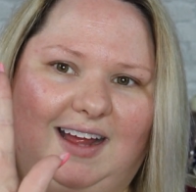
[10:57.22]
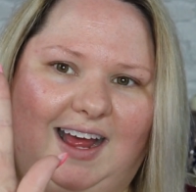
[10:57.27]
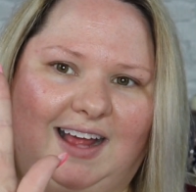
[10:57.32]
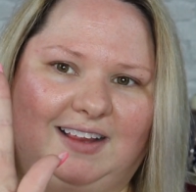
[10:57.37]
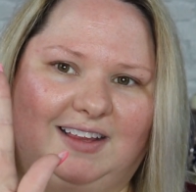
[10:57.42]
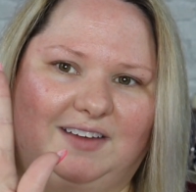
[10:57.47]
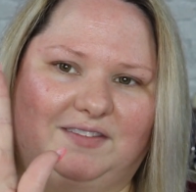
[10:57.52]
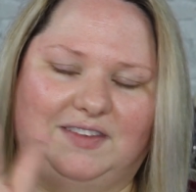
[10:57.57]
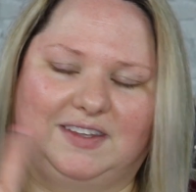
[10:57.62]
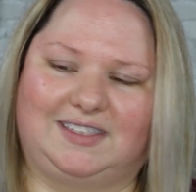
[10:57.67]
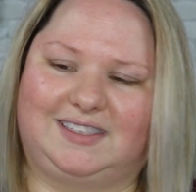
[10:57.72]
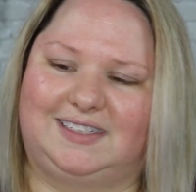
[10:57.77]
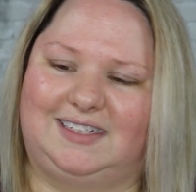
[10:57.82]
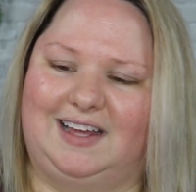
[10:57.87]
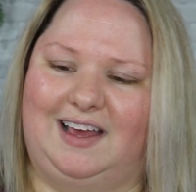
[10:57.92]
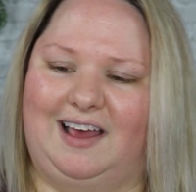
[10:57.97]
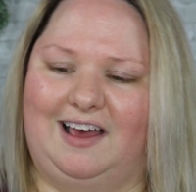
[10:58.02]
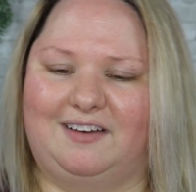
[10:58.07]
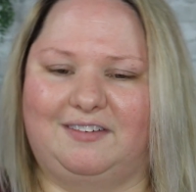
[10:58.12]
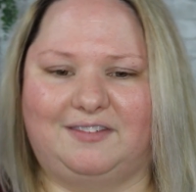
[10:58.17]
I love this
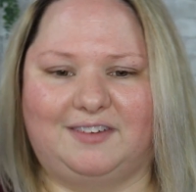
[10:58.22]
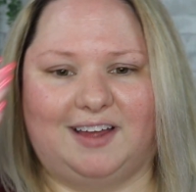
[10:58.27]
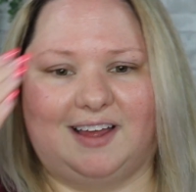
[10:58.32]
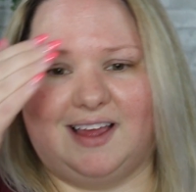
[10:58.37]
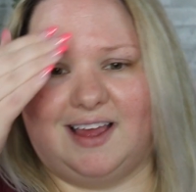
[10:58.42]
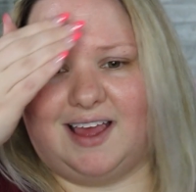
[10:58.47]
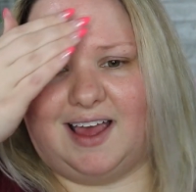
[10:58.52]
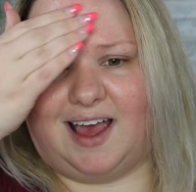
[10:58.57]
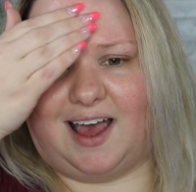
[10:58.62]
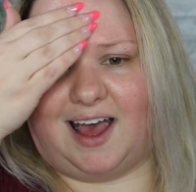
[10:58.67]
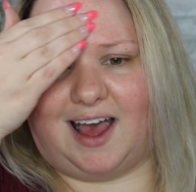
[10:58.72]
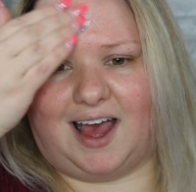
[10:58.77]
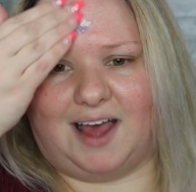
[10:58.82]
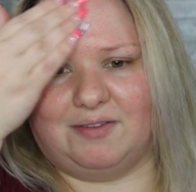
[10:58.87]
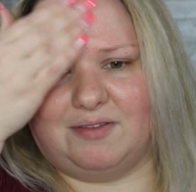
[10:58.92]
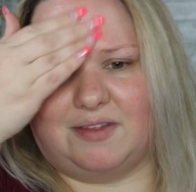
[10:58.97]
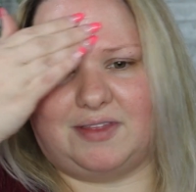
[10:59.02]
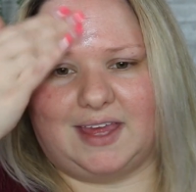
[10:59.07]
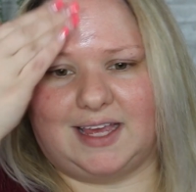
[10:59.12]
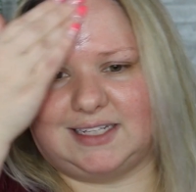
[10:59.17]
stuff.
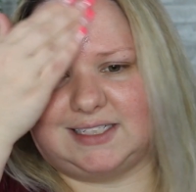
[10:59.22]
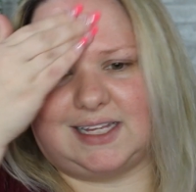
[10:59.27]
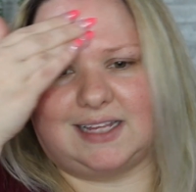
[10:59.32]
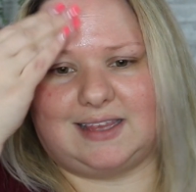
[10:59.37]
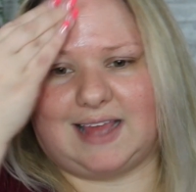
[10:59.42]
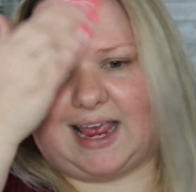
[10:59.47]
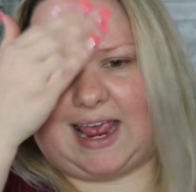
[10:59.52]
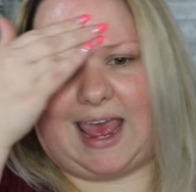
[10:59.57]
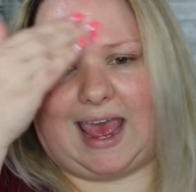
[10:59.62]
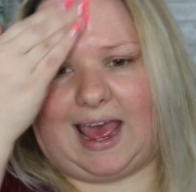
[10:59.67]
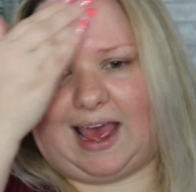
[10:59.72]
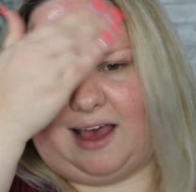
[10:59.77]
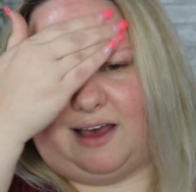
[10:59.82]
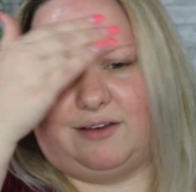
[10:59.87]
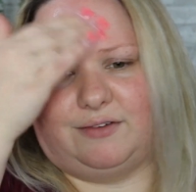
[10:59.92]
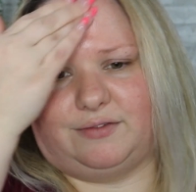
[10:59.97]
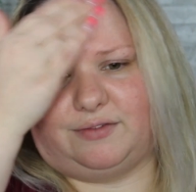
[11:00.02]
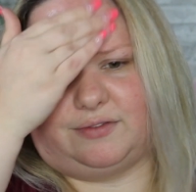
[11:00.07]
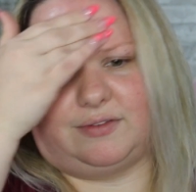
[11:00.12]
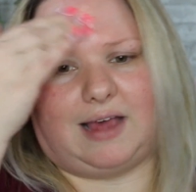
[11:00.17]
The things that they
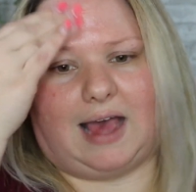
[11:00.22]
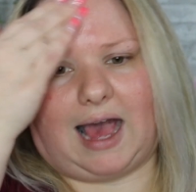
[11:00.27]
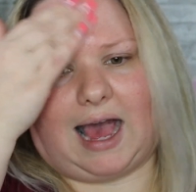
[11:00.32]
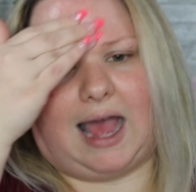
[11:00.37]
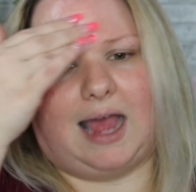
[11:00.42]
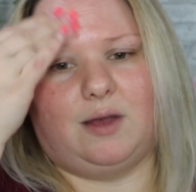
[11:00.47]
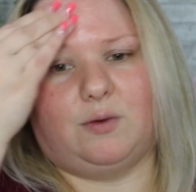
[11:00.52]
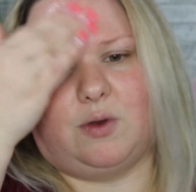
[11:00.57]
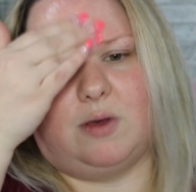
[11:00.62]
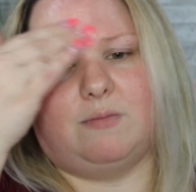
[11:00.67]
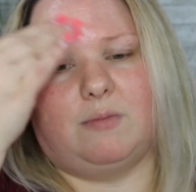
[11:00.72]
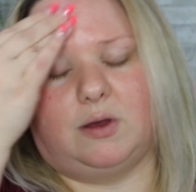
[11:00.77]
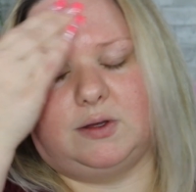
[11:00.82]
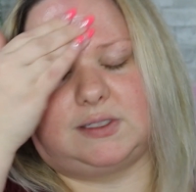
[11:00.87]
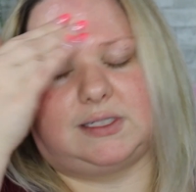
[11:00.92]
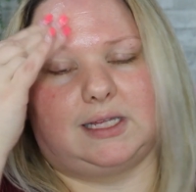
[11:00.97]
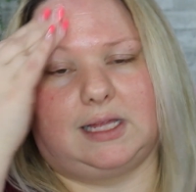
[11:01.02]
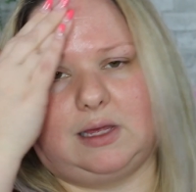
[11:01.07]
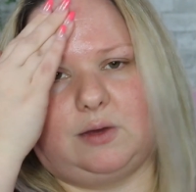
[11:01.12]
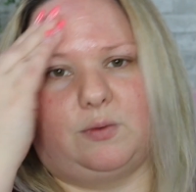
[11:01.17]
have, I went
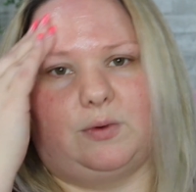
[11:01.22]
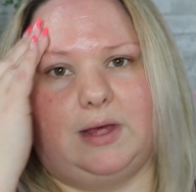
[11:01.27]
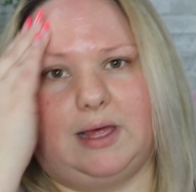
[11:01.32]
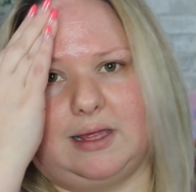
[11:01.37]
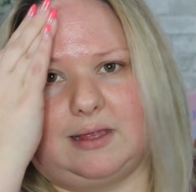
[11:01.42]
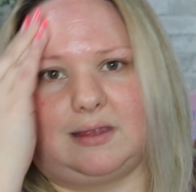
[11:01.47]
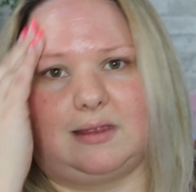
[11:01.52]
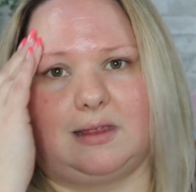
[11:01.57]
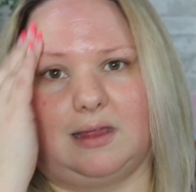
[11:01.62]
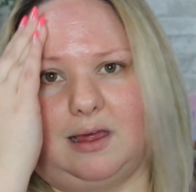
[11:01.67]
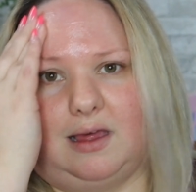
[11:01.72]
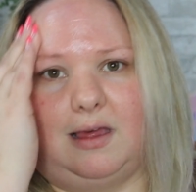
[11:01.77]
mostly with,